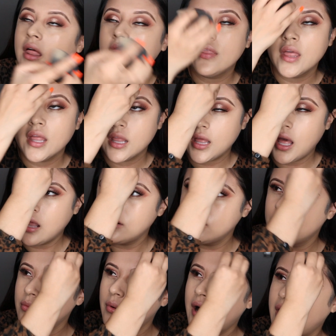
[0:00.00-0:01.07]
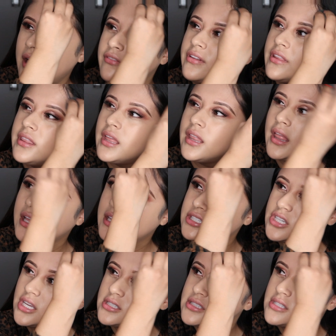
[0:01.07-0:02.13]
they, I don't know why, I feel they like
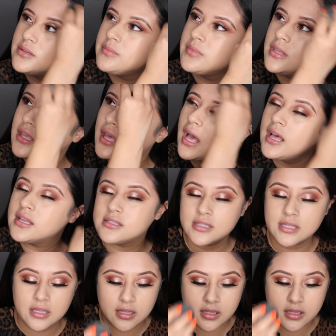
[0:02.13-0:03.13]
adjust to me as,